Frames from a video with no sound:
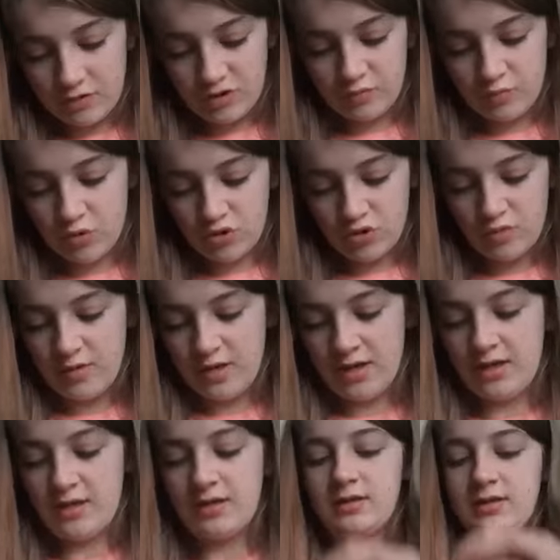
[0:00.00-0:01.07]
I'll just put them
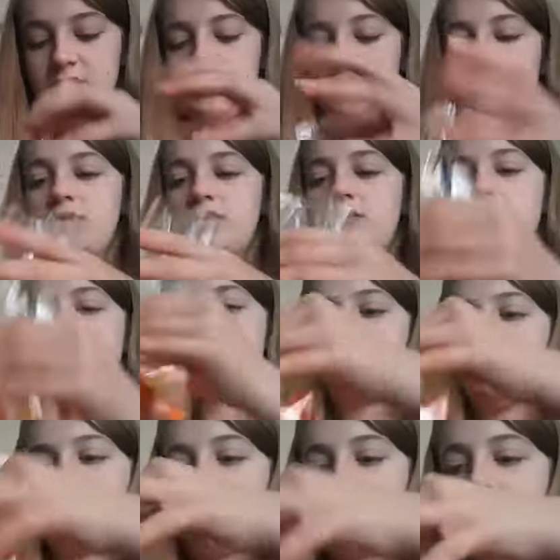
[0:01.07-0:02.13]
in and then
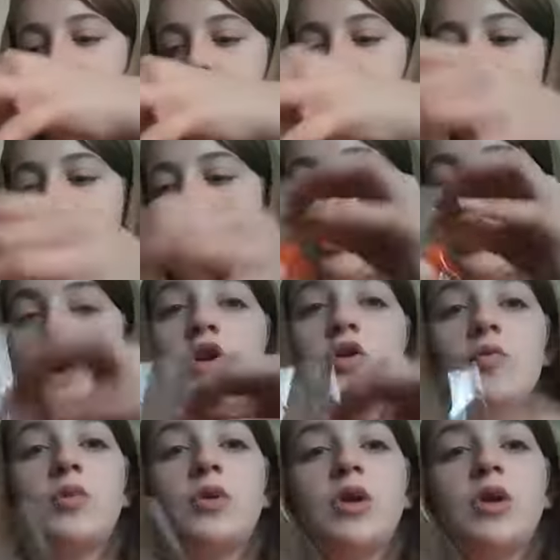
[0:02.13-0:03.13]
just, I hope,